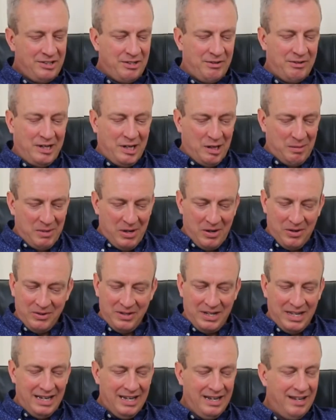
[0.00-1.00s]
is there a
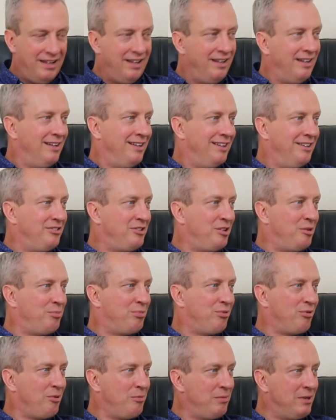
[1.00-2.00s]
command here? Is there a
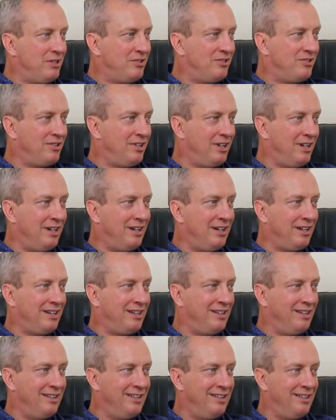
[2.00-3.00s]
promise that I
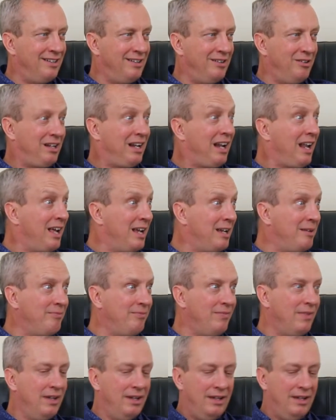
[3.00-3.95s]
can claim?